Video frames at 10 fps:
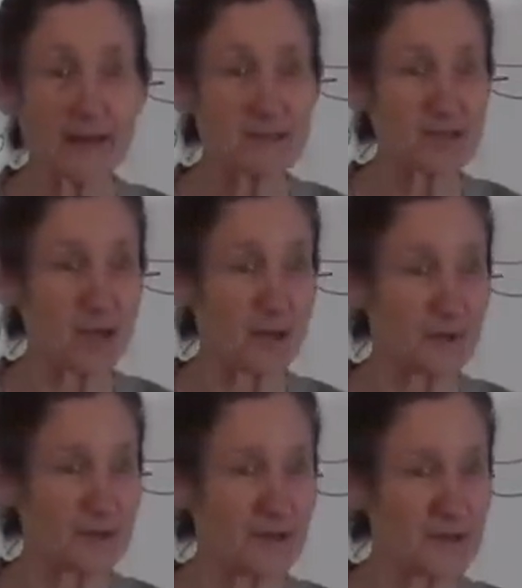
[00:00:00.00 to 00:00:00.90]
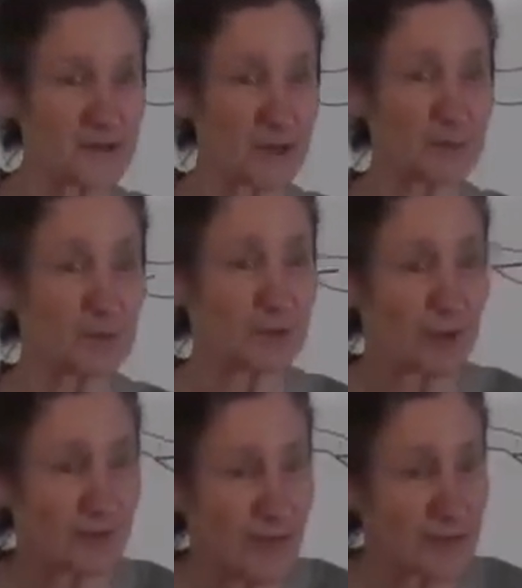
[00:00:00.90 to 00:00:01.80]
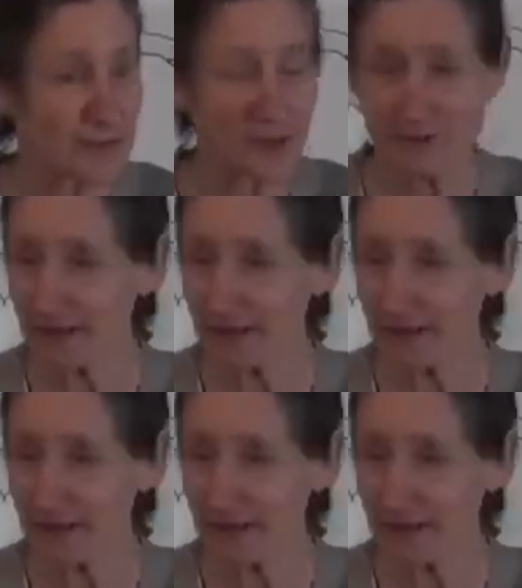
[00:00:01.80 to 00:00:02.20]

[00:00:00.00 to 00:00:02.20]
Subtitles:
next toe. So he put it on that toe.